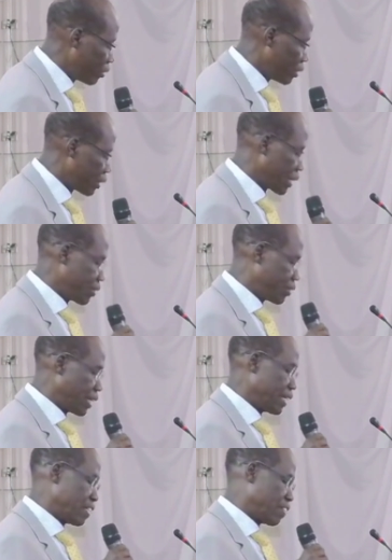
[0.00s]
raised in
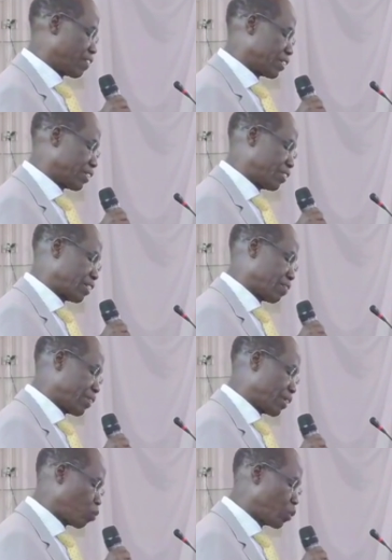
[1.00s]
this fundraising
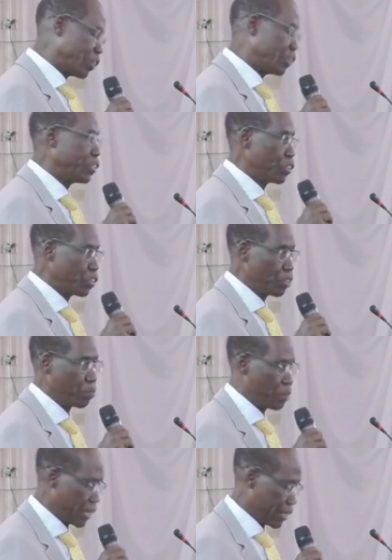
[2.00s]
event will reduce the
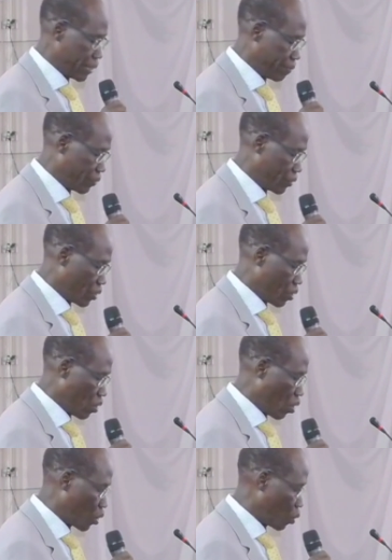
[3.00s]
burden
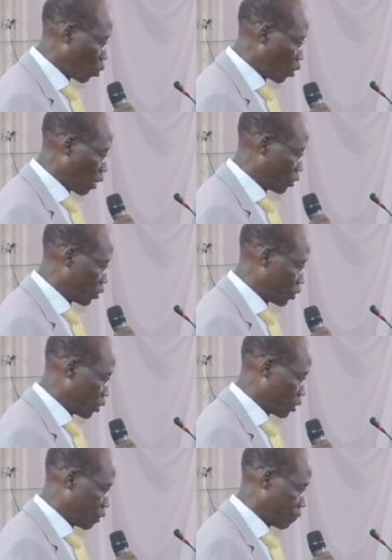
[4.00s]
on all our
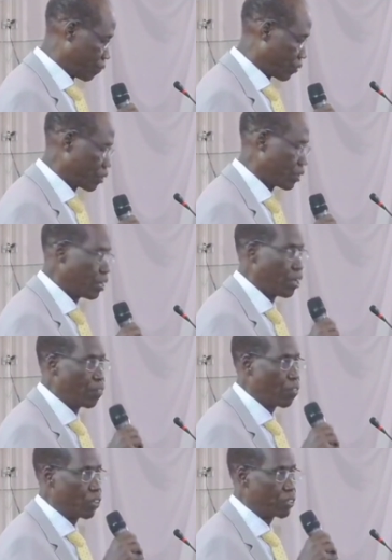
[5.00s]
students.
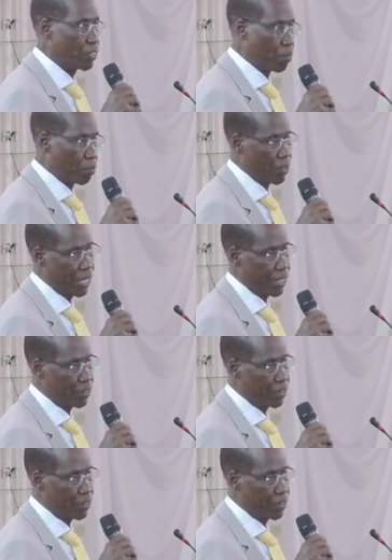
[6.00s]
For example, as it